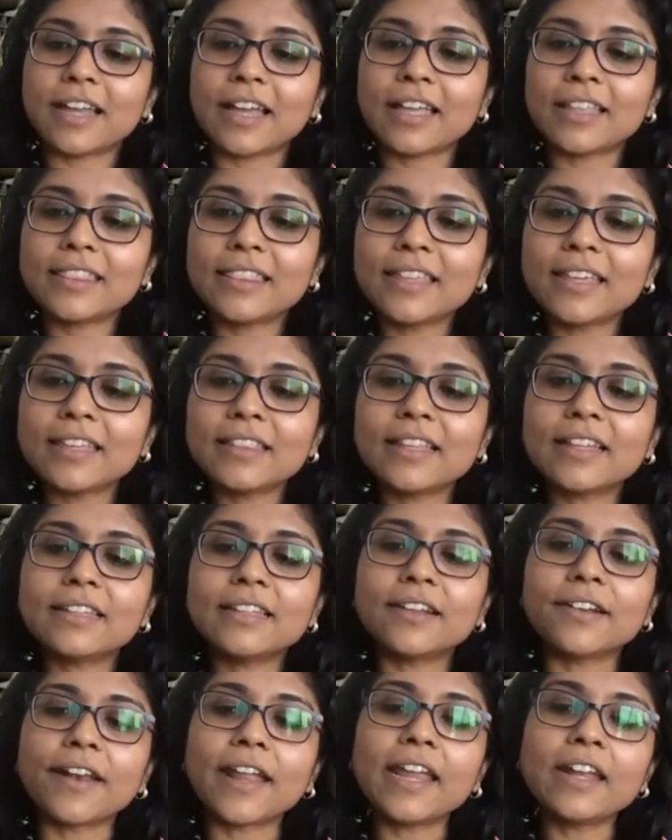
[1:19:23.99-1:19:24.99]
I think that
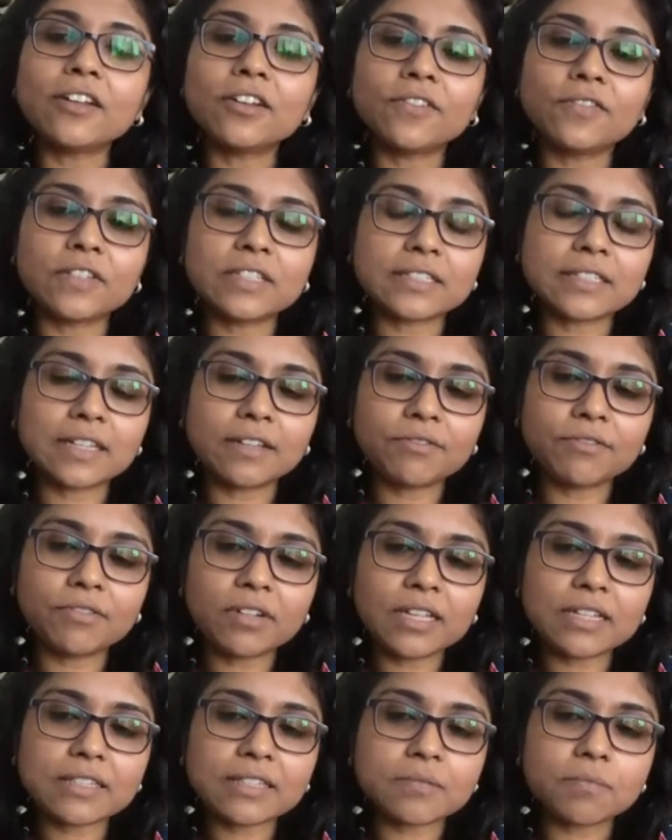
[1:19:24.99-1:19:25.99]
the rate of
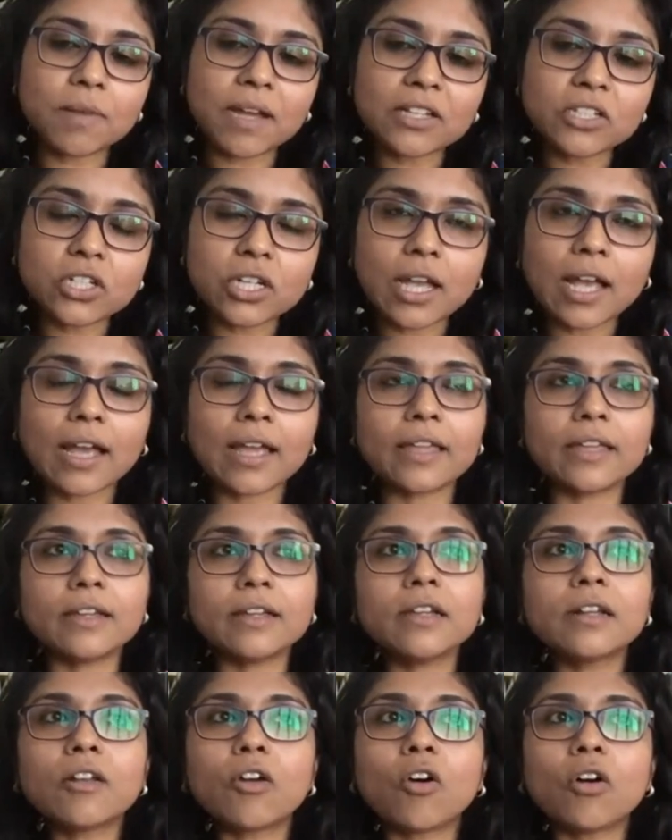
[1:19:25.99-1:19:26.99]
discovery is much higher.